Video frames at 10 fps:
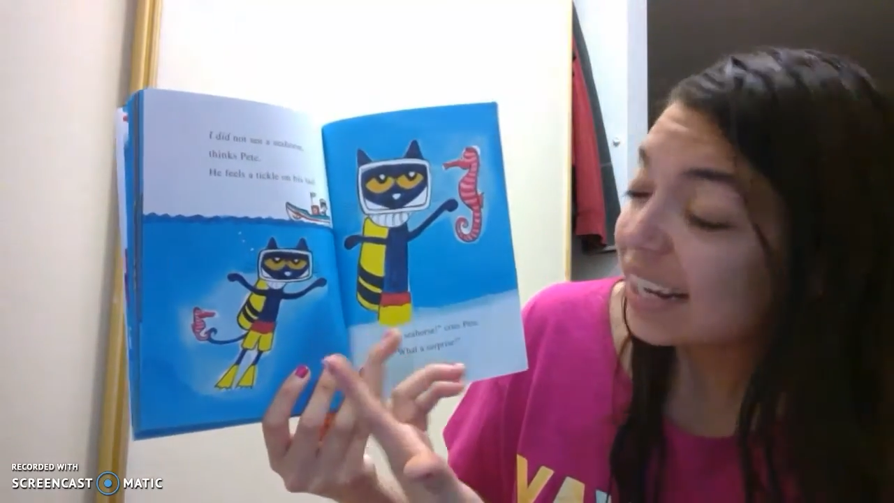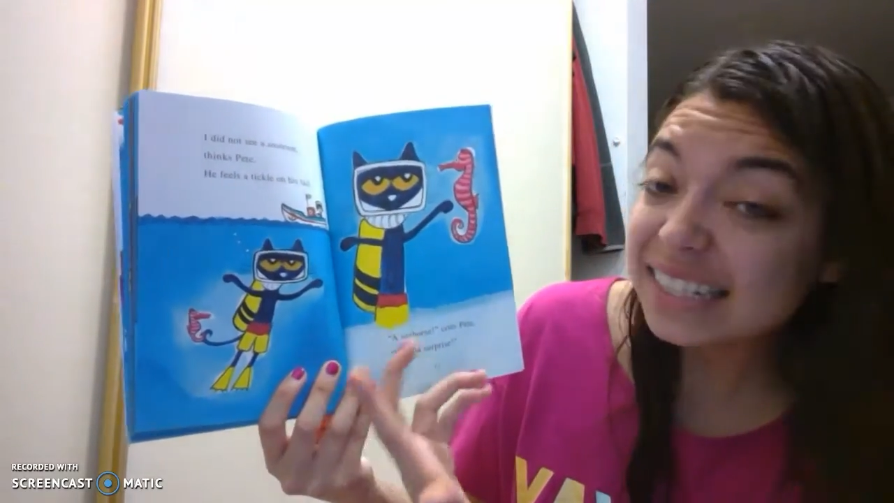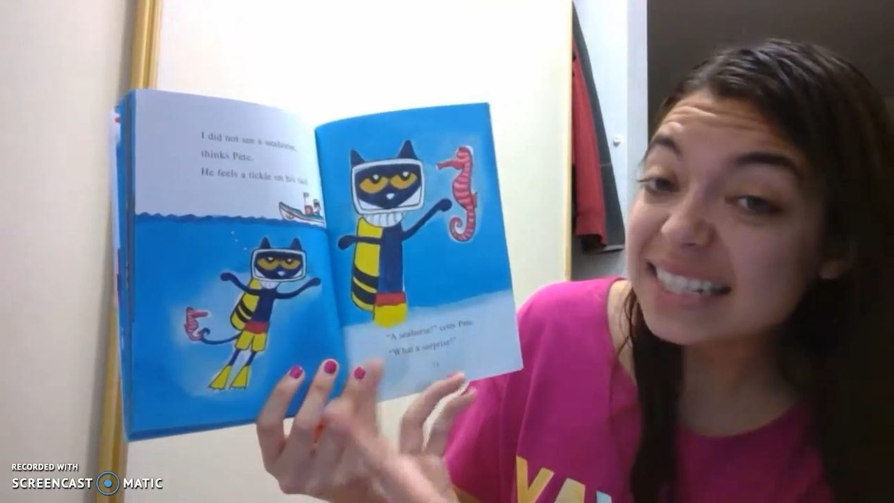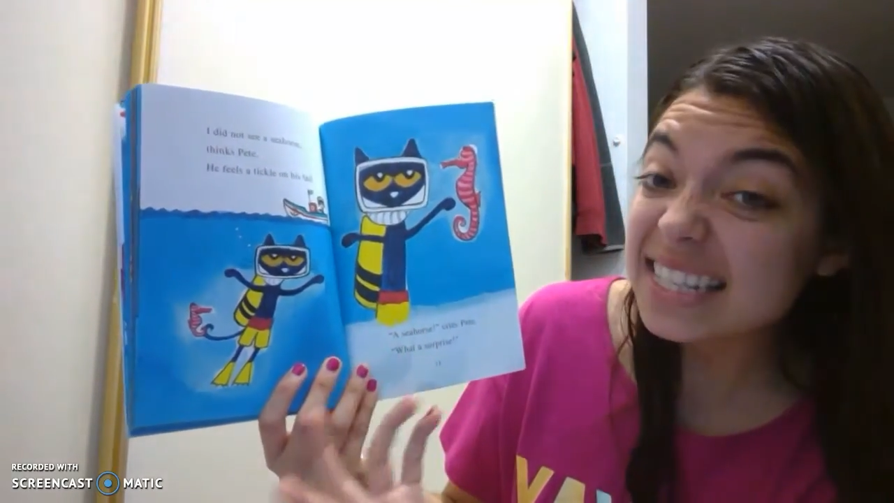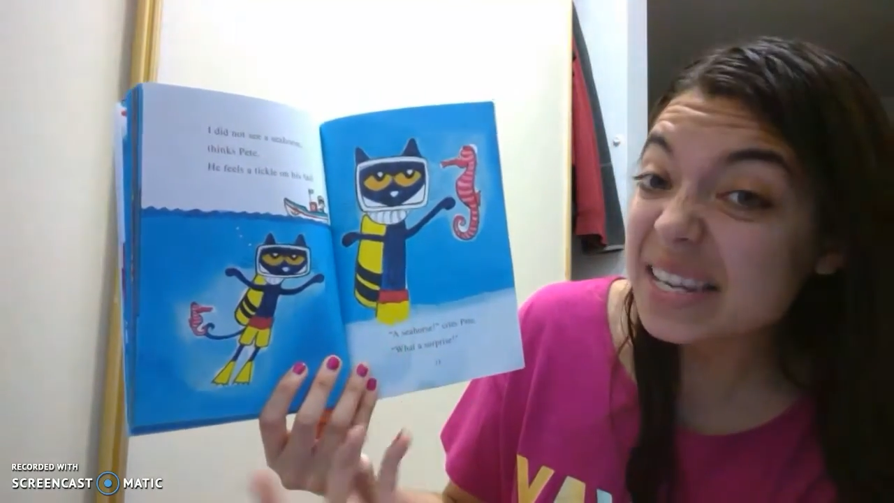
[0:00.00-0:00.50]

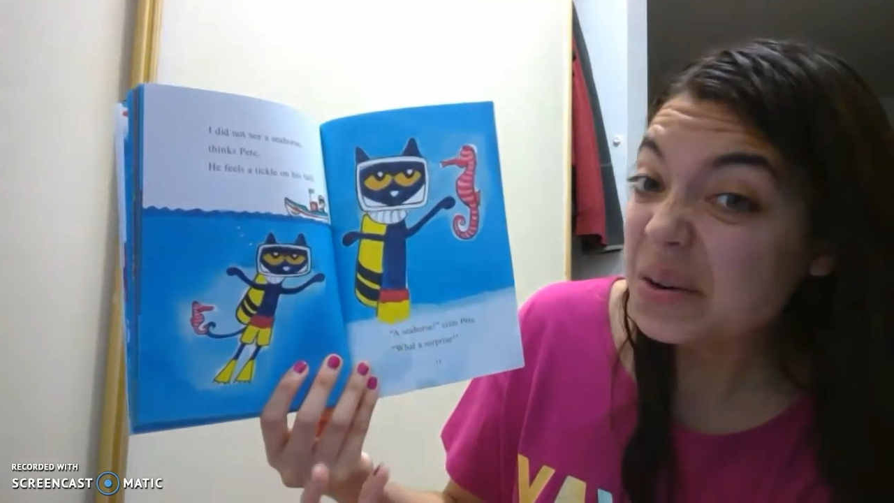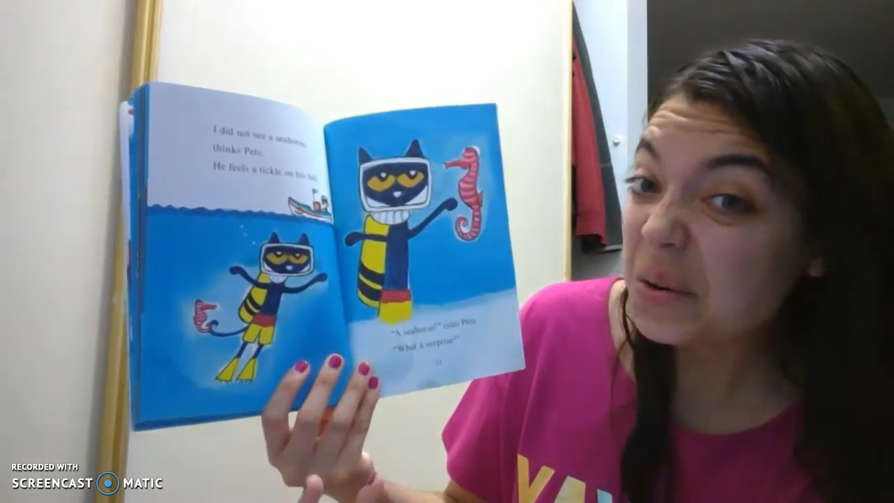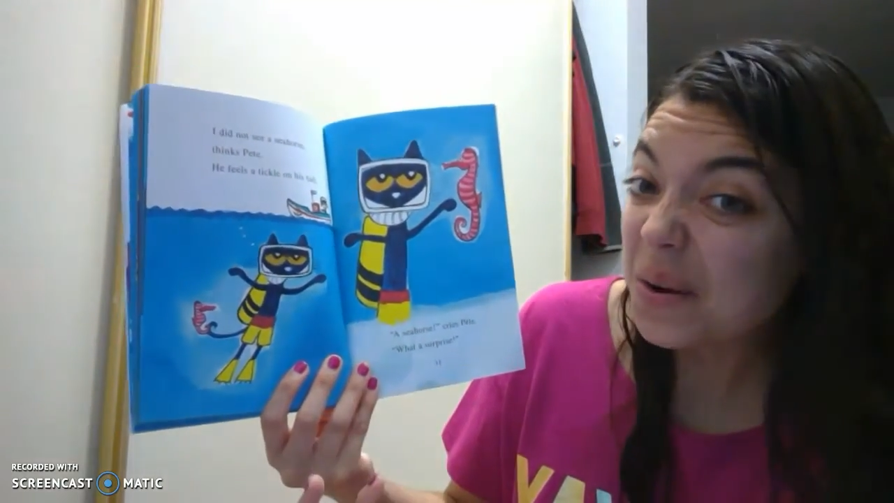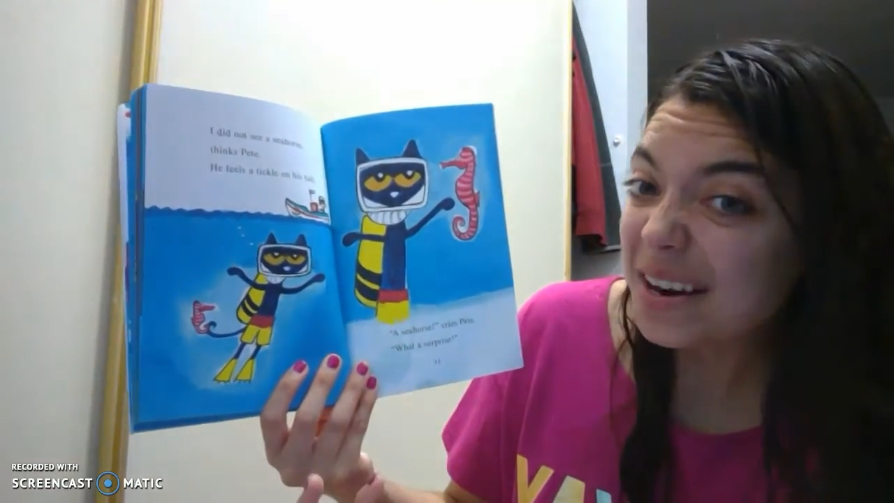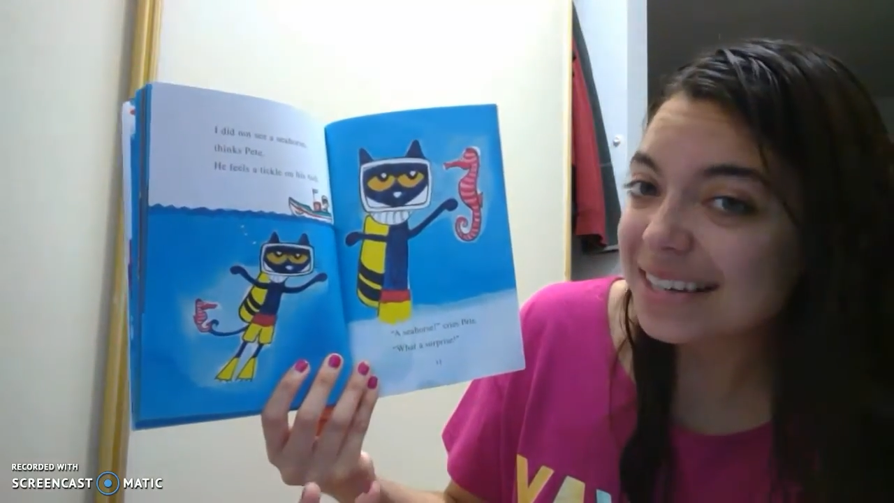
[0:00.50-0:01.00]
A
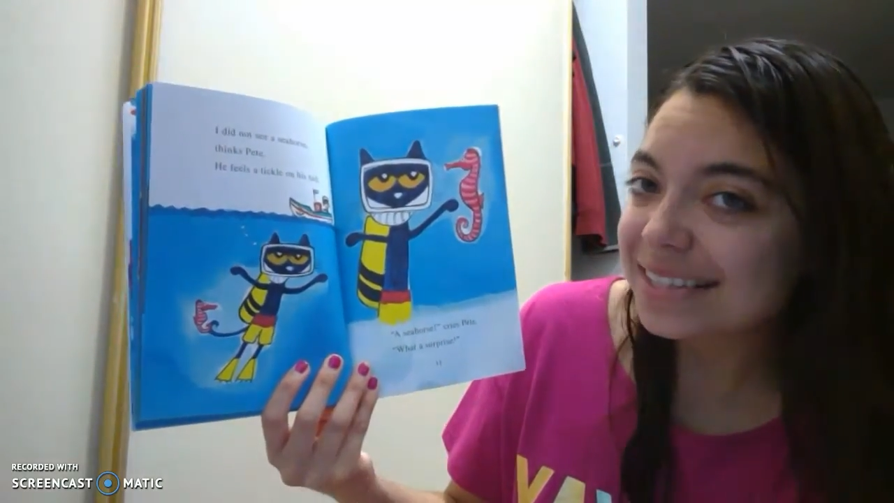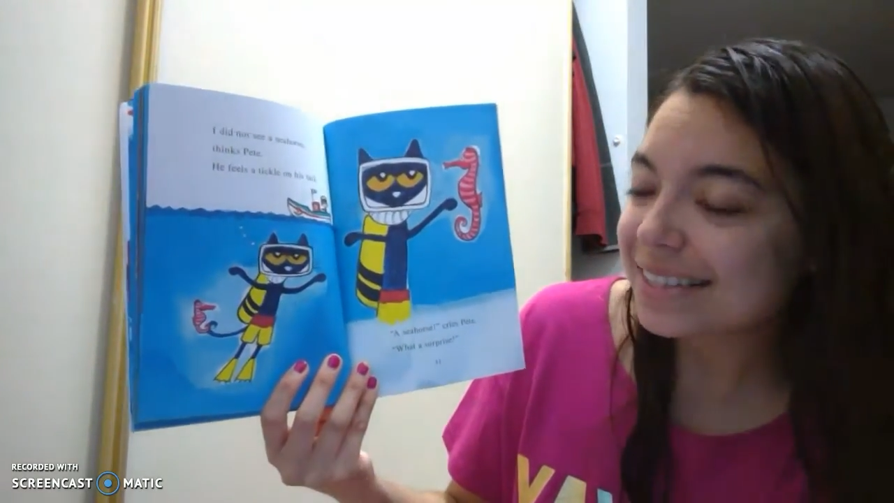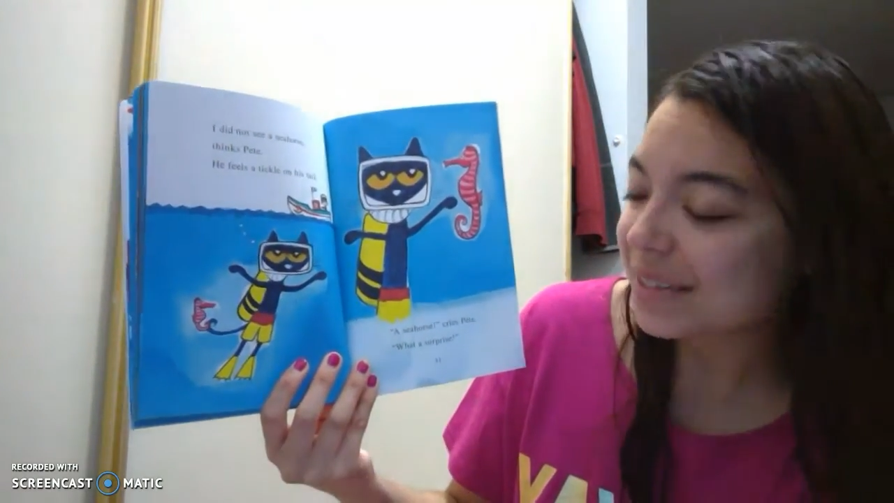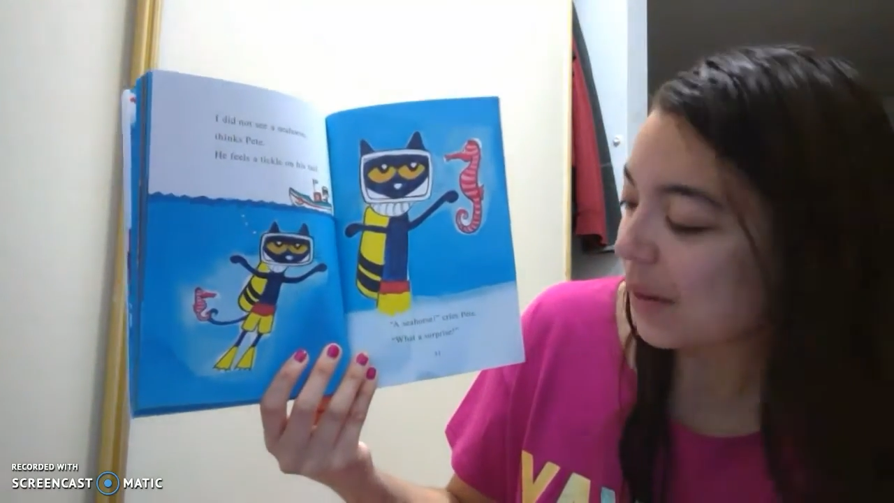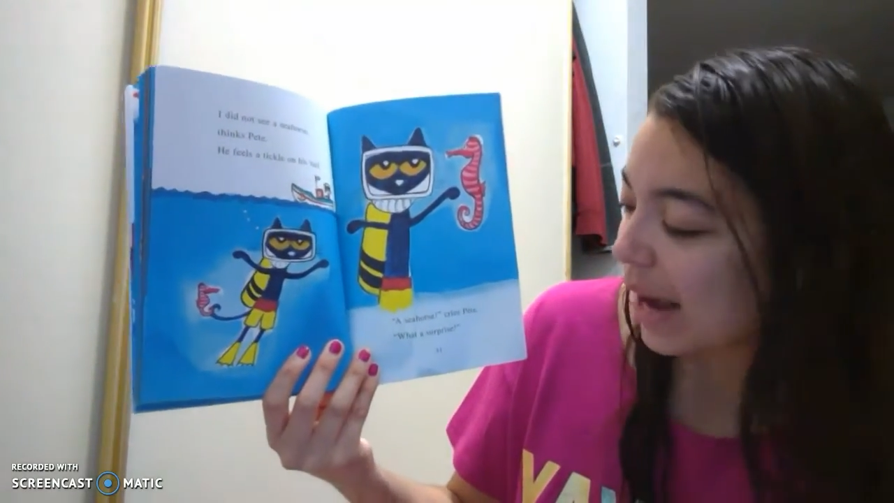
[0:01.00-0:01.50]

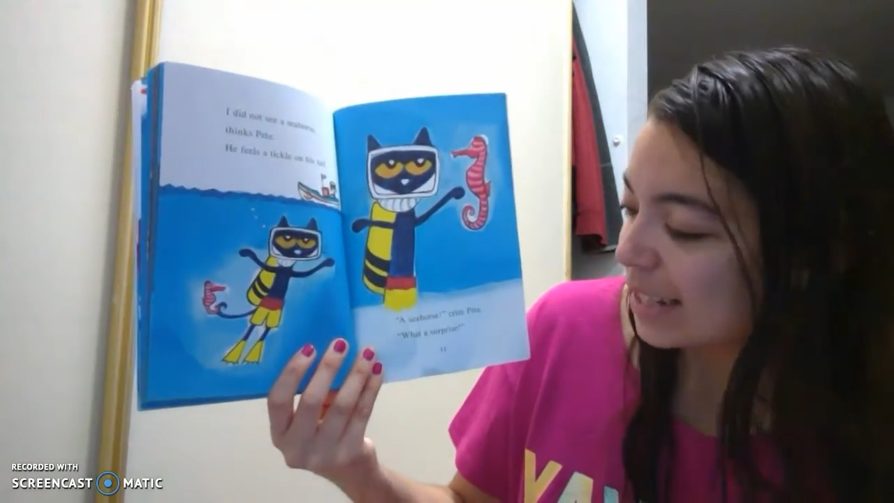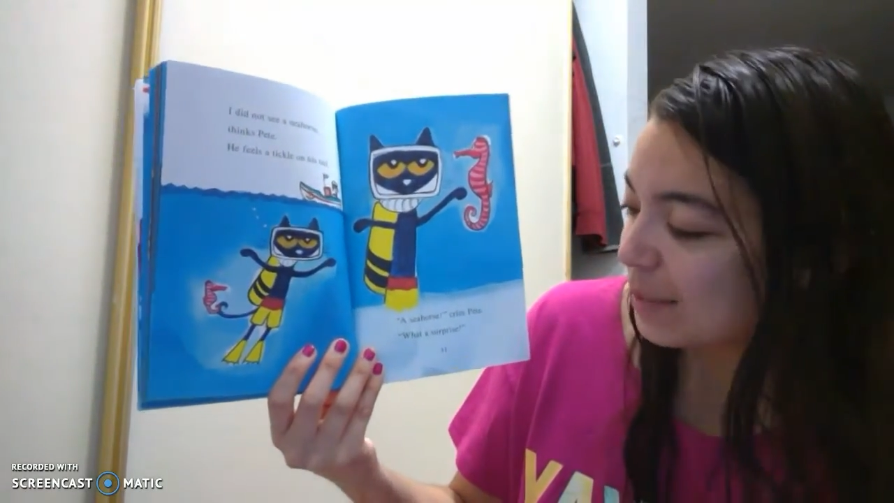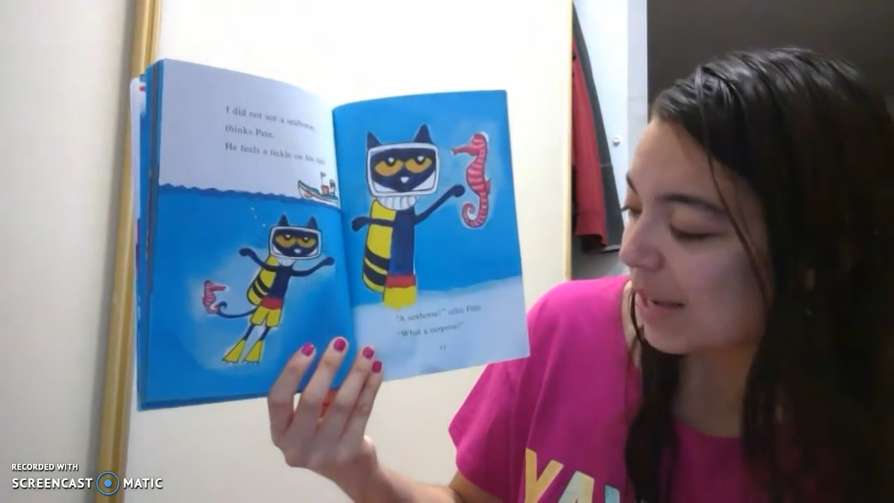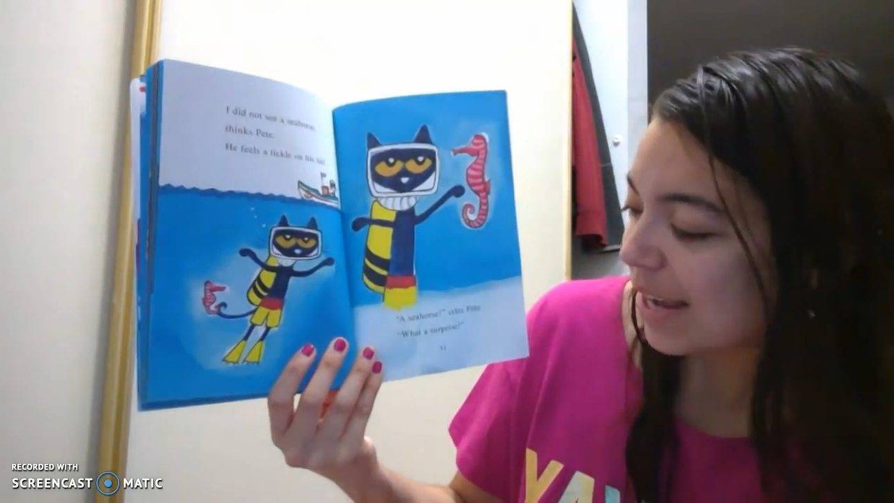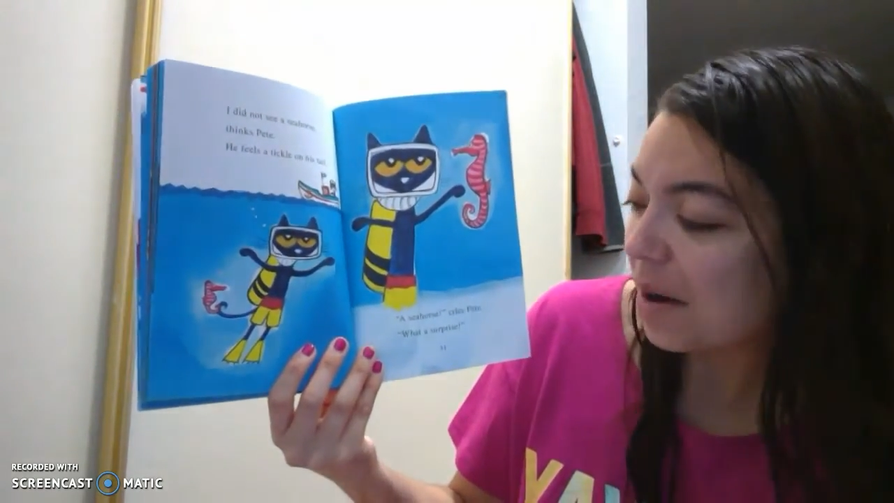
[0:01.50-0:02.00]
seahorse, cries
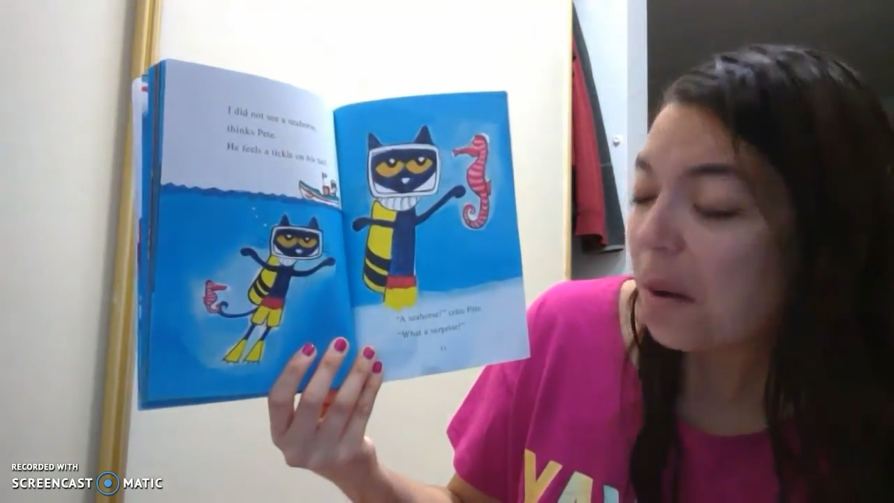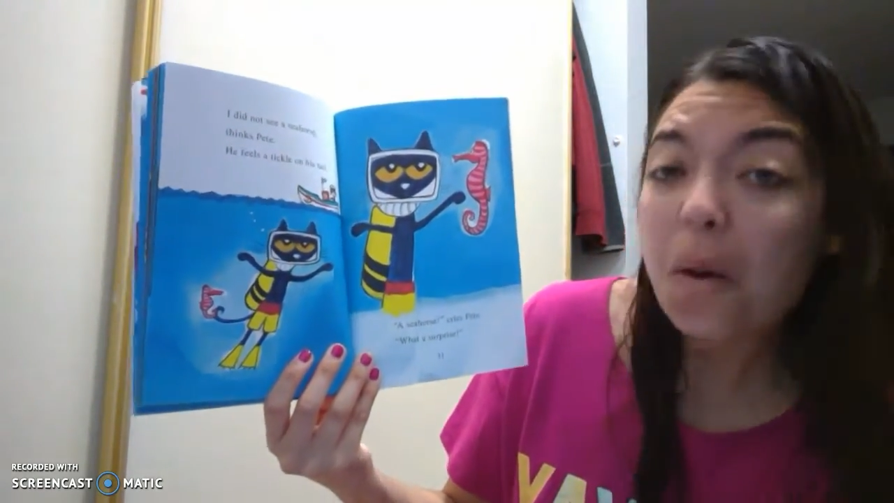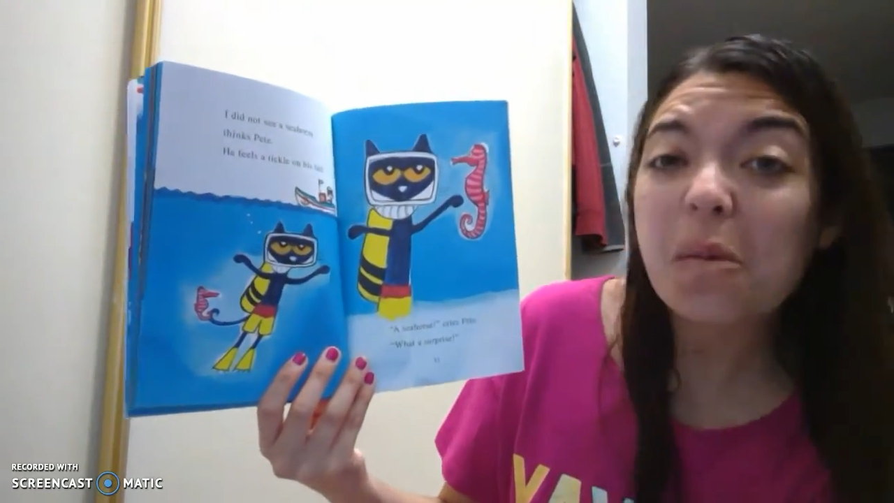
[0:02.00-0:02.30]
Pete.